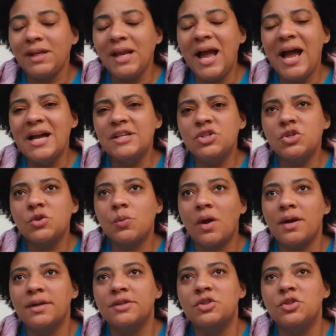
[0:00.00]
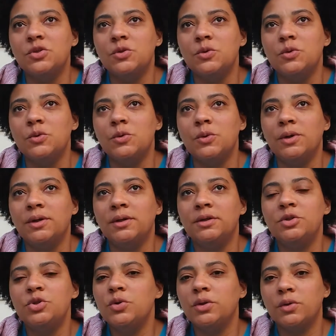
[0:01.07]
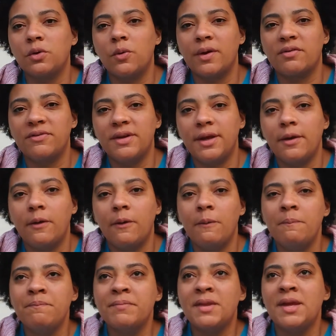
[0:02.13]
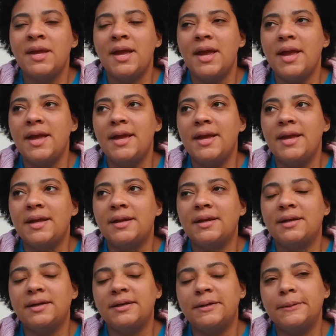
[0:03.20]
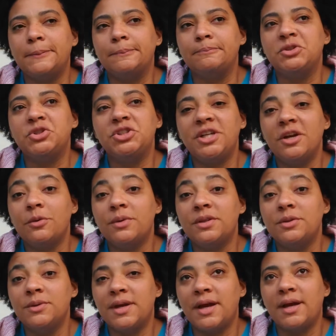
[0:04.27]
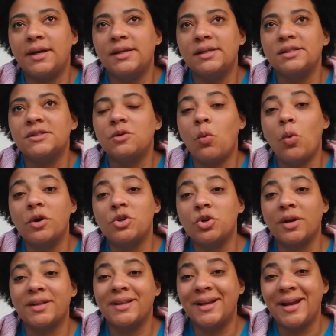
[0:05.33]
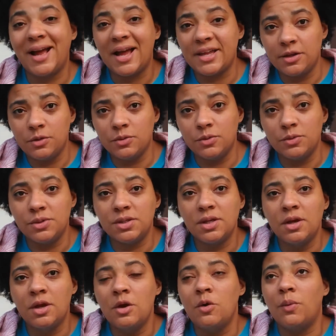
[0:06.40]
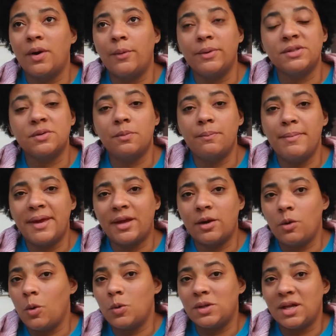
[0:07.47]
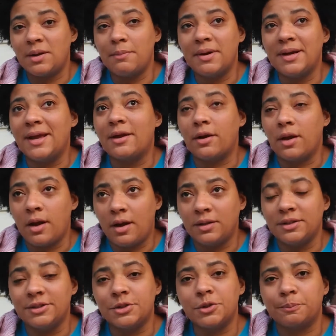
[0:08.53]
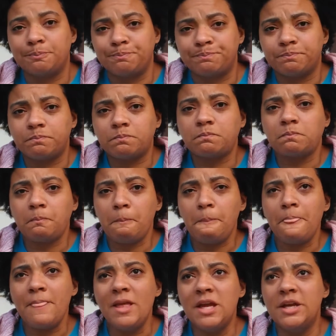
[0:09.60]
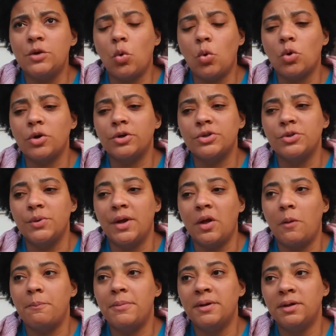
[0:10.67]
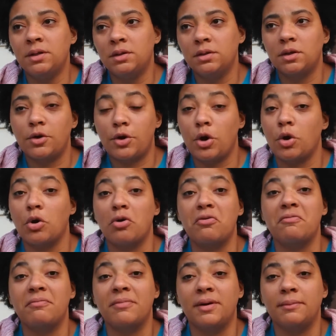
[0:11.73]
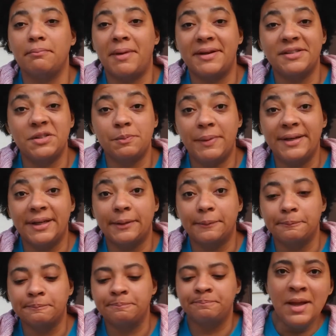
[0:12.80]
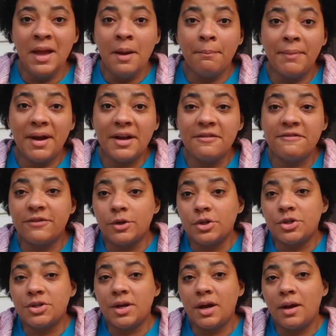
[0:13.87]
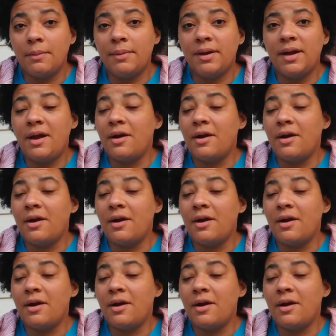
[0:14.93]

I just wanted to do a little quick video and share with you guys one trick that I used when I wasn't making a whole lot of money out of college in order to help curb my spending. My first job out